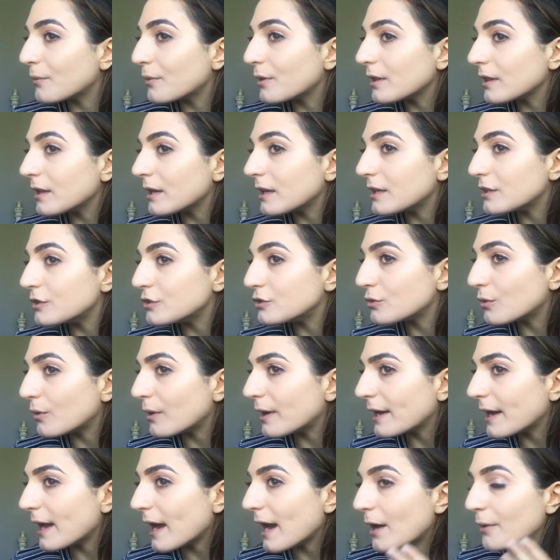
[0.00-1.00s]
really
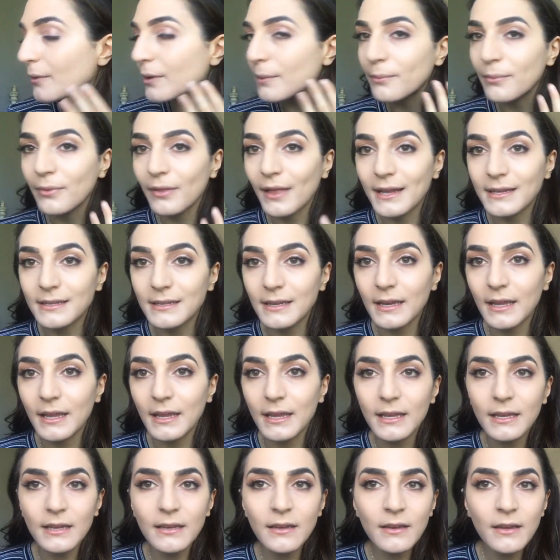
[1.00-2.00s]
enjoying how it blended
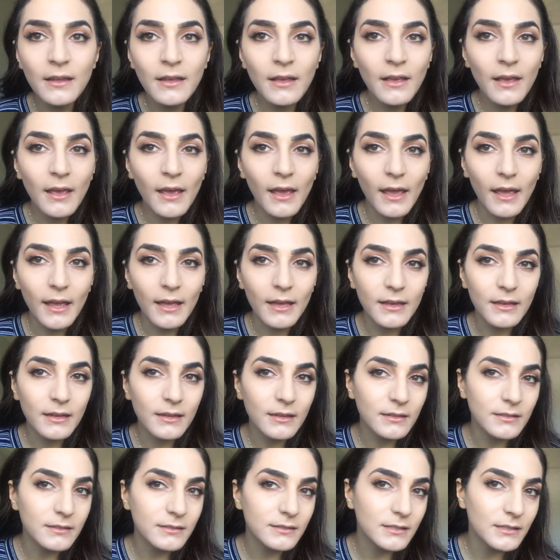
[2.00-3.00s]
in.
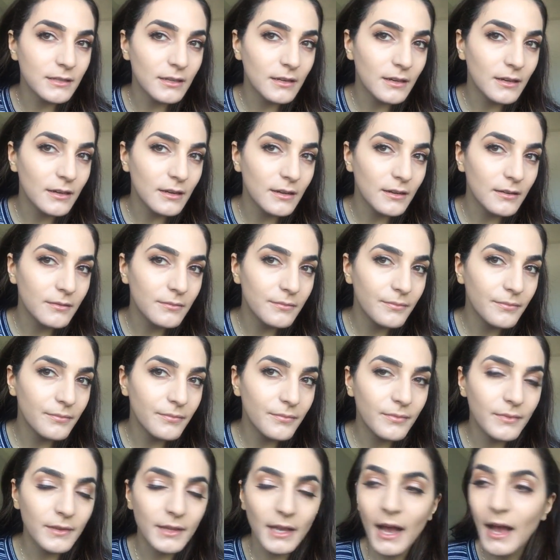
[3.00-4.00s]
And
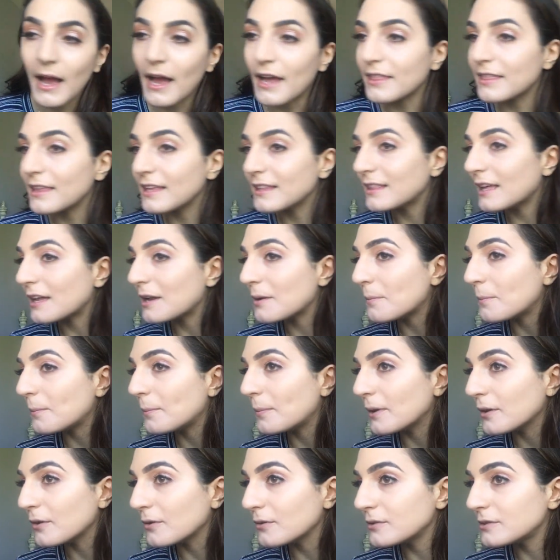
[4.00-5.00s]
yeah, I think that it
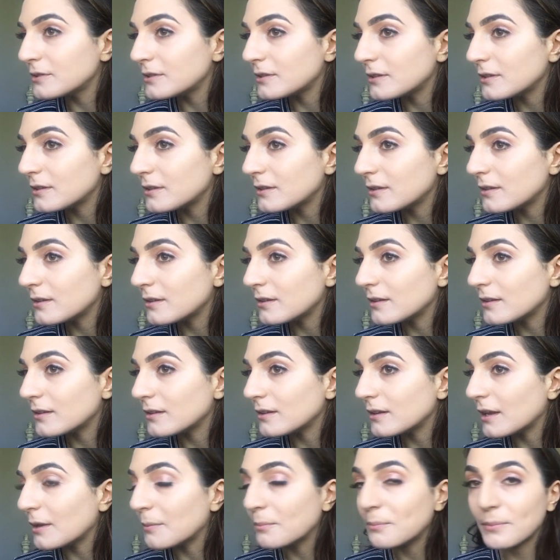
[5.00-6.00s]
built
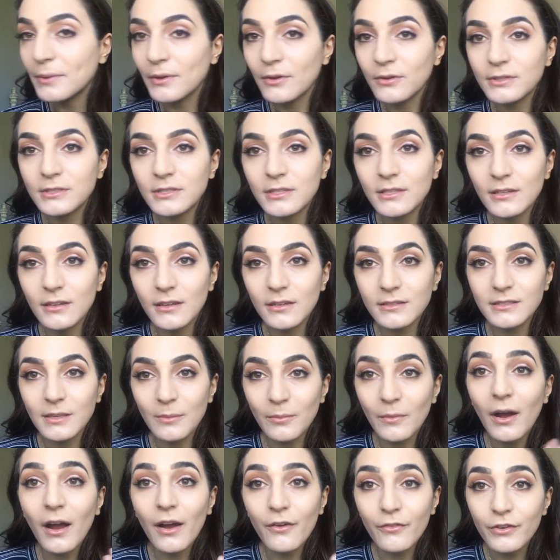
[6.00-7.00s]
some
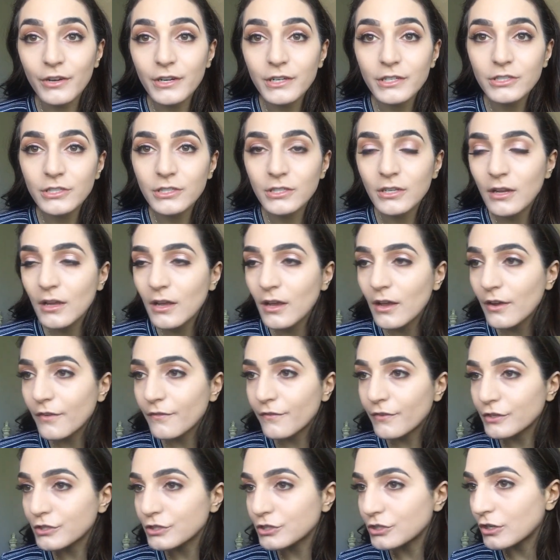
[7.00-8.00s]
coverage
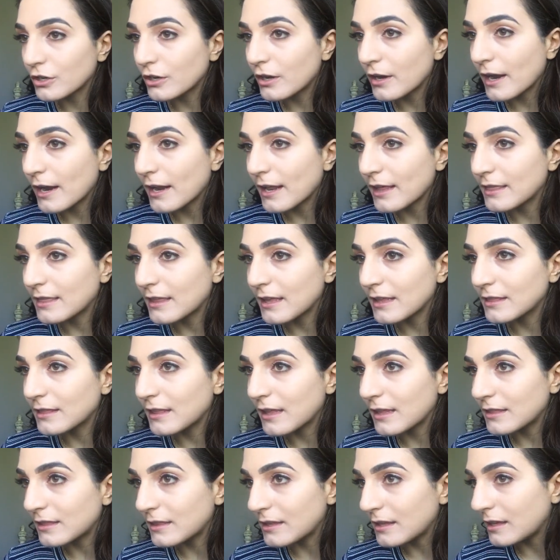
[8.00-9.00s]
for sure. And I think
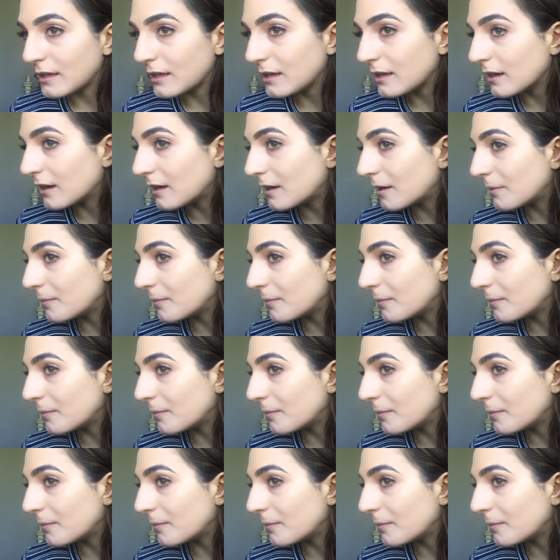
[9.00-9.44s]
that the